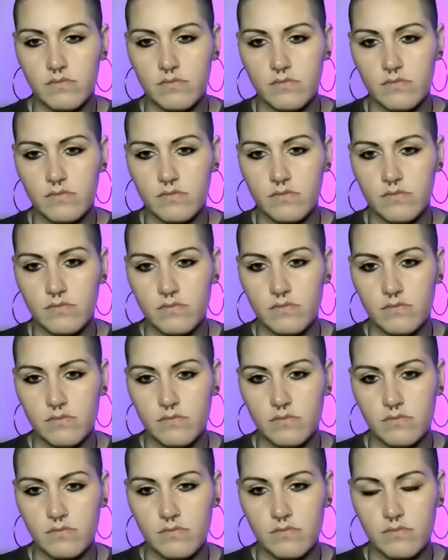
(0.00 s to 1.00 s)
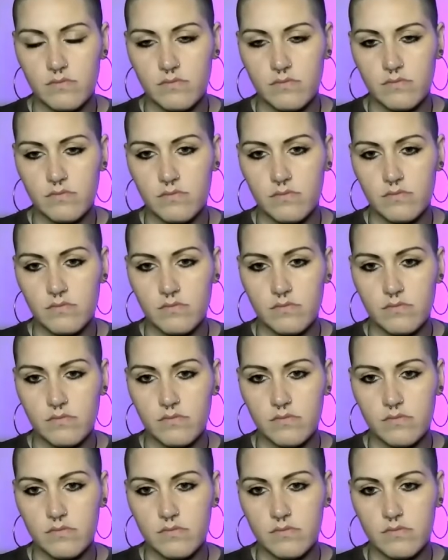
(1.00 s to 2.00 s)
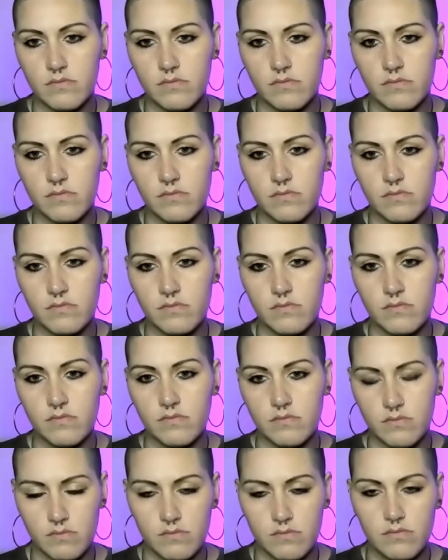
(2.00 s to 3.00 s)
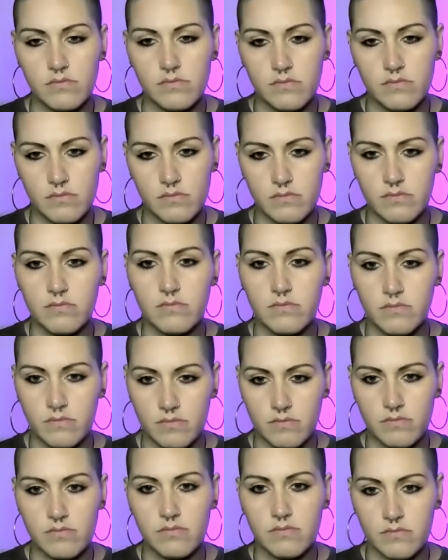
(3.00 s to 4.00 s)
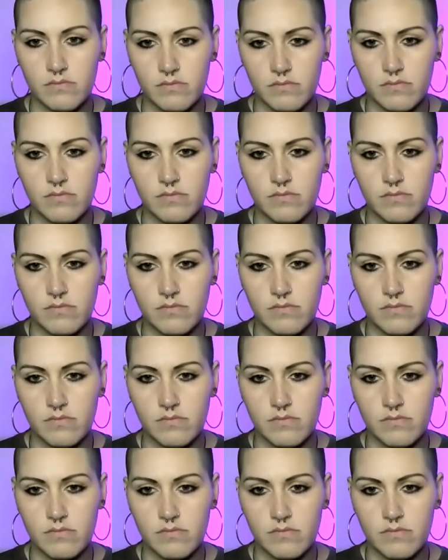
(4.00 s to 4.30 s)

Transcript: This person isn't speaking.